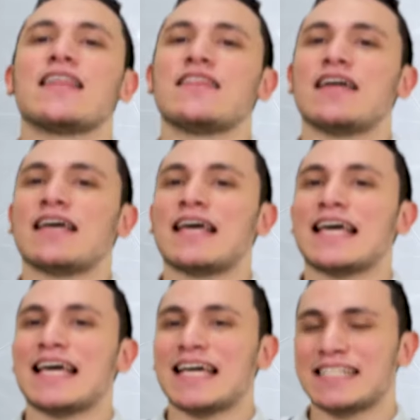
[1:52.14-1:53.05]
the
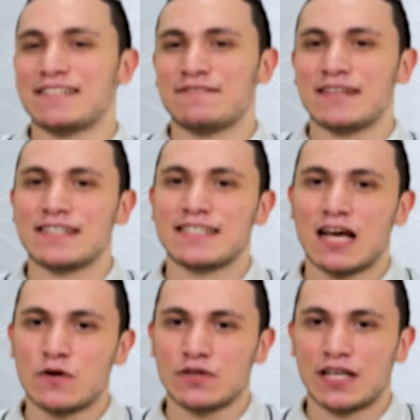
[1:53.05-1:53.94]
S
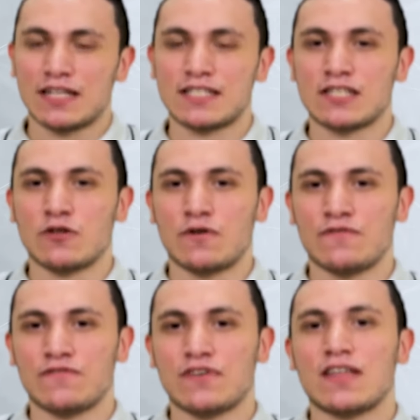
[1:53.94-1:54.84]
sound instead
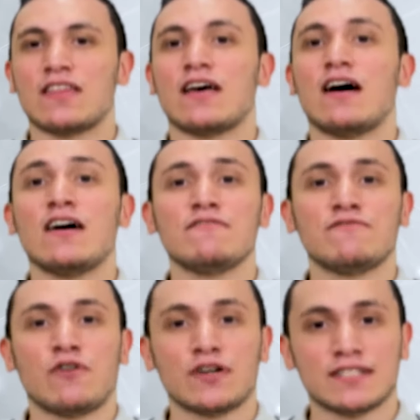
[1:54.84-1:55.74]
of the
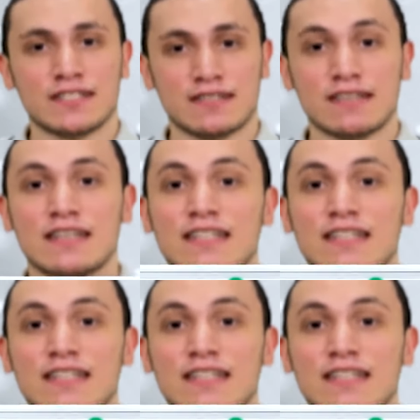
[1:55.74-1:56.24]
unvoiced